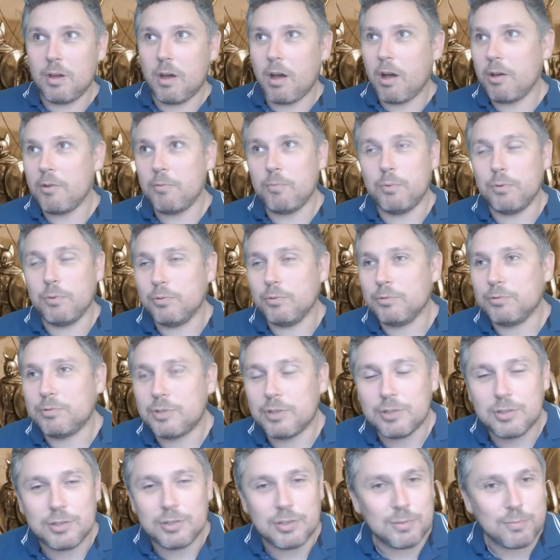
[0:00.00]
I will
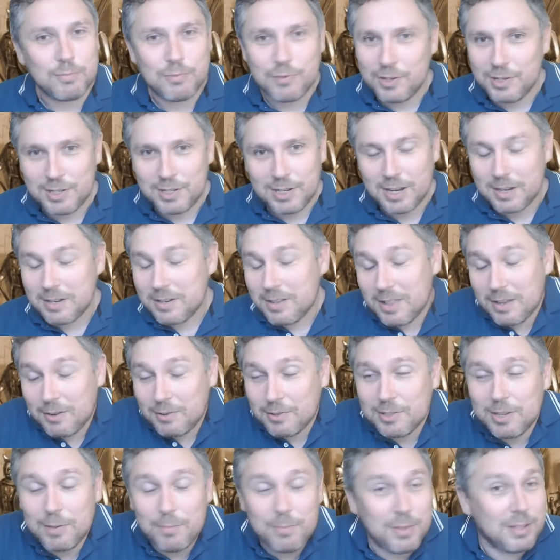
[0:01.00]
just appreciate it. There are
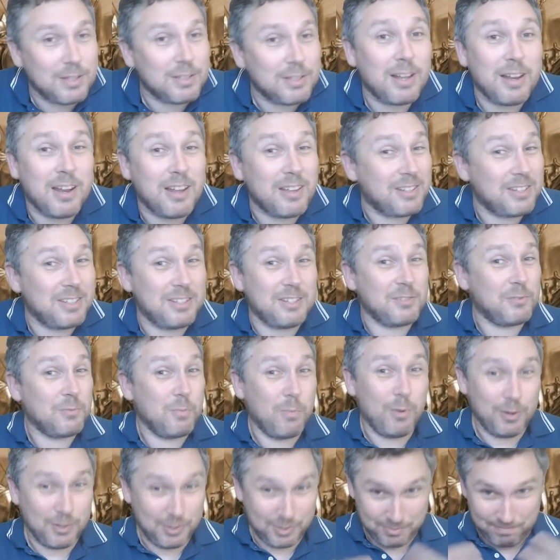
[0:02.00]
some things I like to
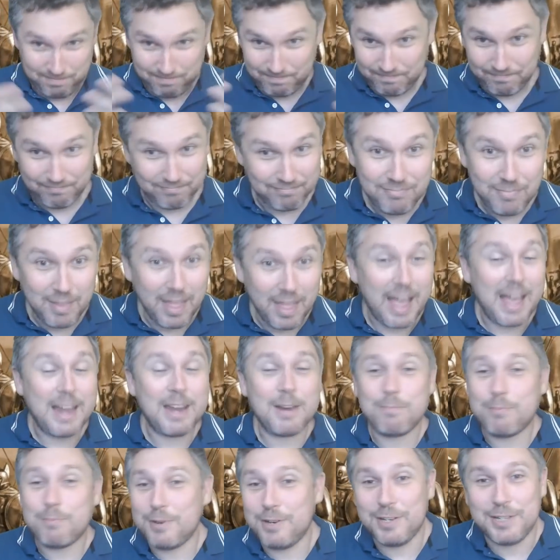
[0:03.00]
just watch and
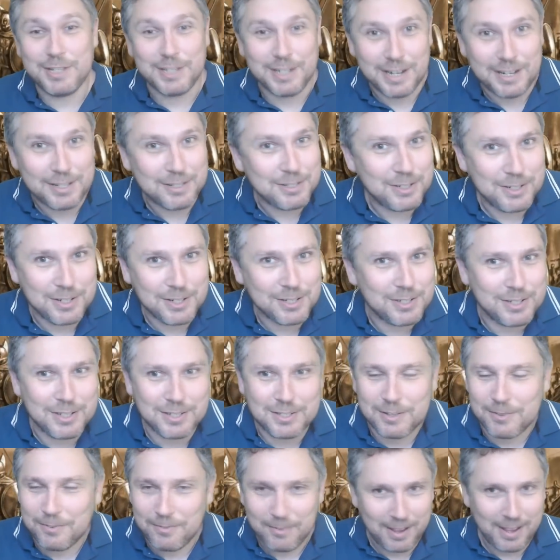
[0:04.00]
appreciate just
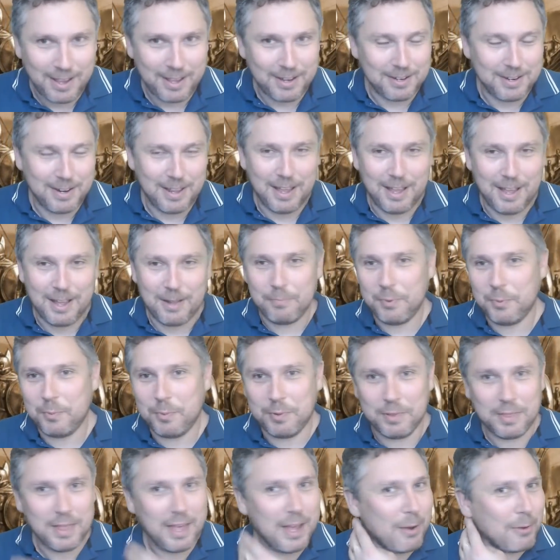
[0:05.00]
as a fan um,
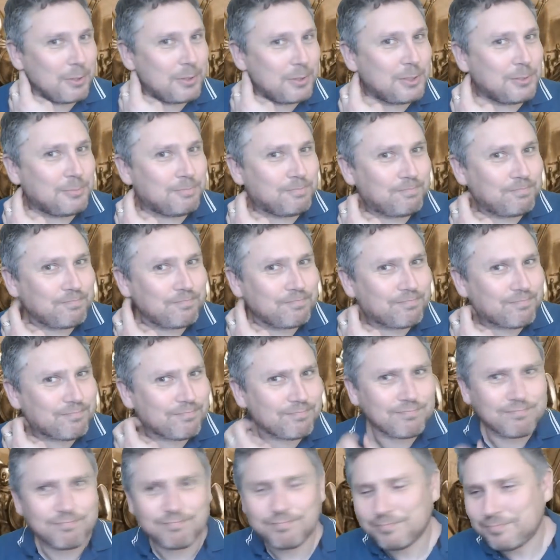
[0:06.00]
without
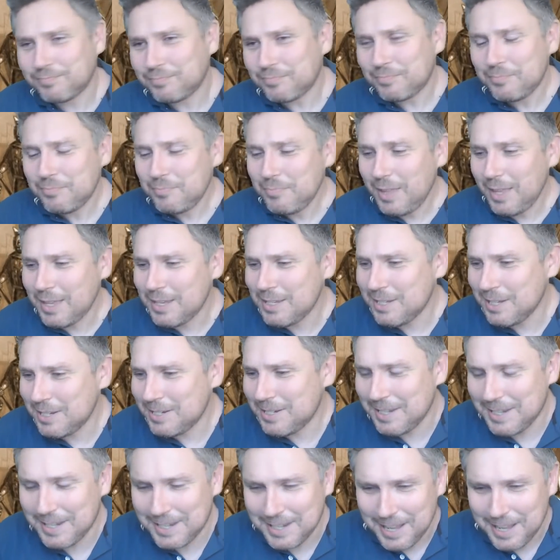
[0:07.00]

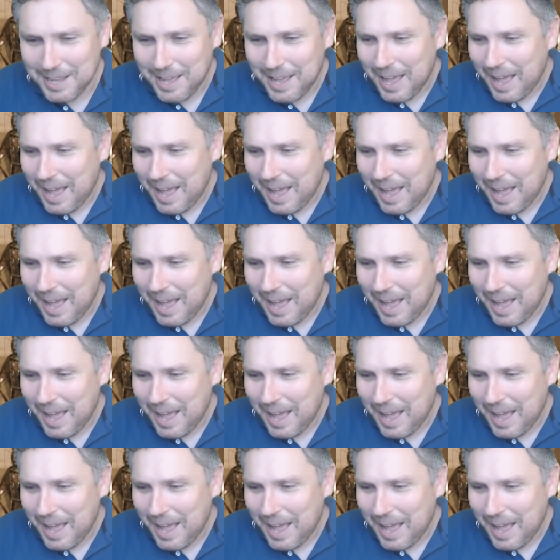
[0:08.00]
sitting